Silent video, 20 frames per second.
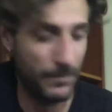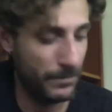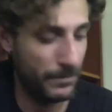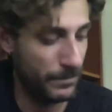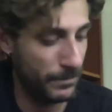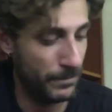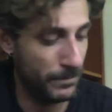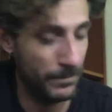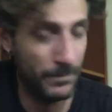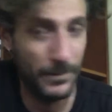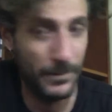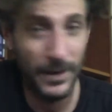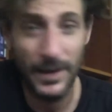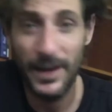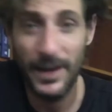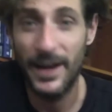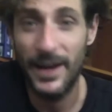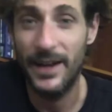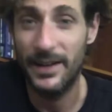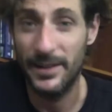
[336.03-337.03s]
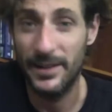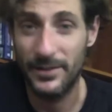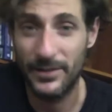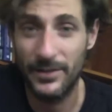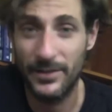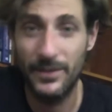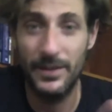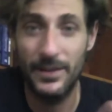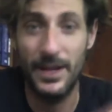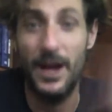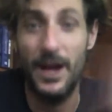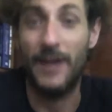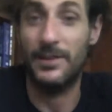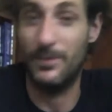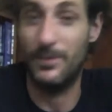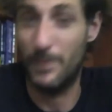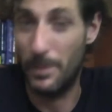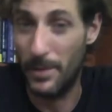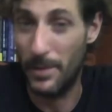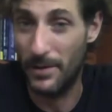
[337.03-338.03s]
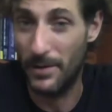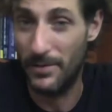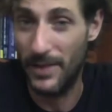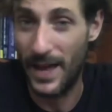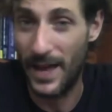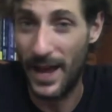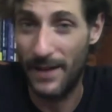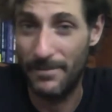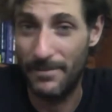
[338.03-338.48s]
and it's the octave above that.